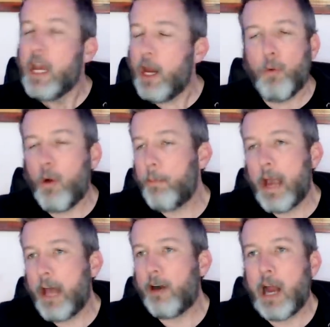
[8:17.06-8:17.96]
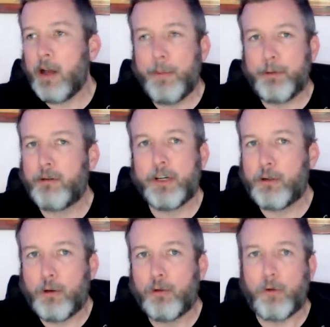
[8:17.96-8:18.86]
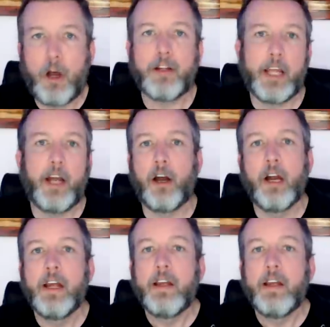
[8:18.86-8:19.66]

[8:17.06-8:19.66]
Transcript: it won't matter how hypocritical or wrong they are.